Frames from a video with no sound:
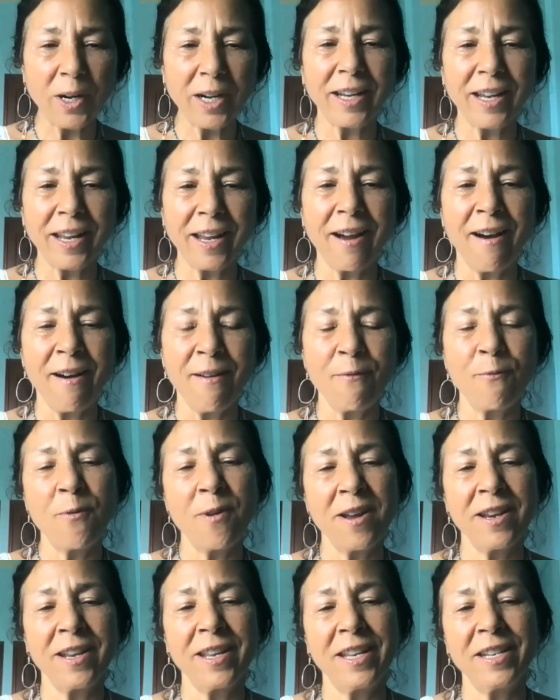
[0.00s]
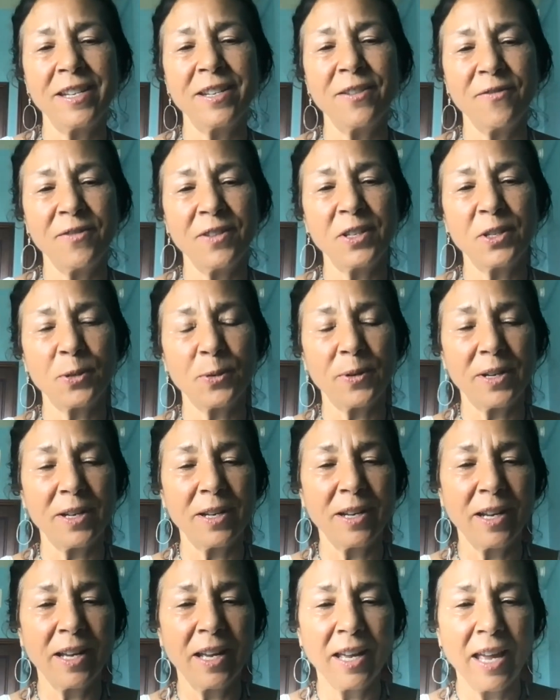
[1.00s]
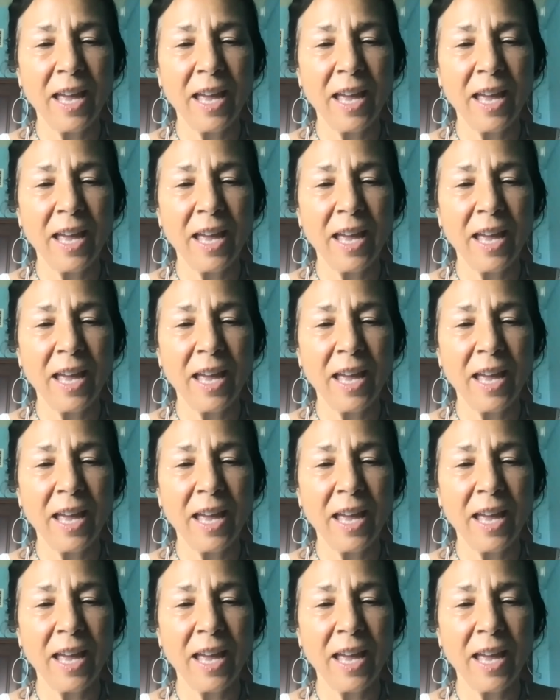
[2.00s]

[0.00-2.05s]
working on one individual.